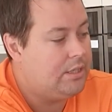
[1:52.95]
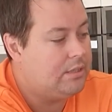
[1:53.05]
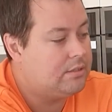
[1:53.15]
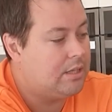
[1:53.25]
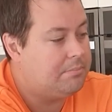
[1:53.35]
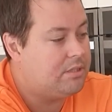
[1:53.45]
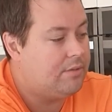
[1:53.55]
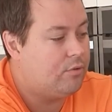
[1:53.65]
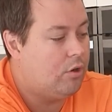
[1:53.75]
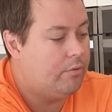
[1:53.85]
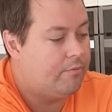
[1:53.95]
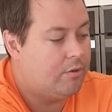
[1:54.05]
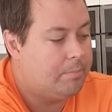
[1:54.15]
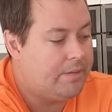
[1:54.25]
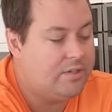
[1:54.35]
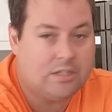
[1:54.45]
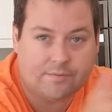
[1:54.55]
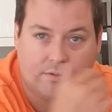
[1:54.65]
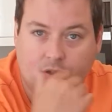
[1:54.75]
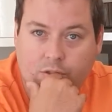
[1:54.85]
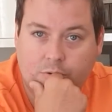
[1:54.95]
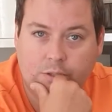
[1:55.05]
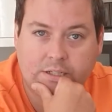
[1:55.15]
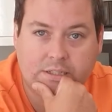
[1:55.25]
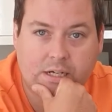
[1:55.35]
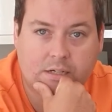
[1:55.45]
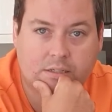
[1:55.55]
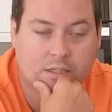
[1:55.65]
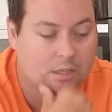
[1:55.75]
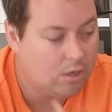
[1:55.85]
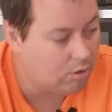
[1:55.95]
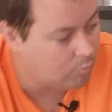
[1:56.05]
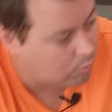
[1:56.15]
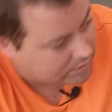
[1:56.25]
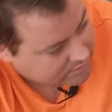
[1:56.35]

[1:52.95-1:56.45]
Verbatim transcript: except they've gone for a bit of a different cooling duct on one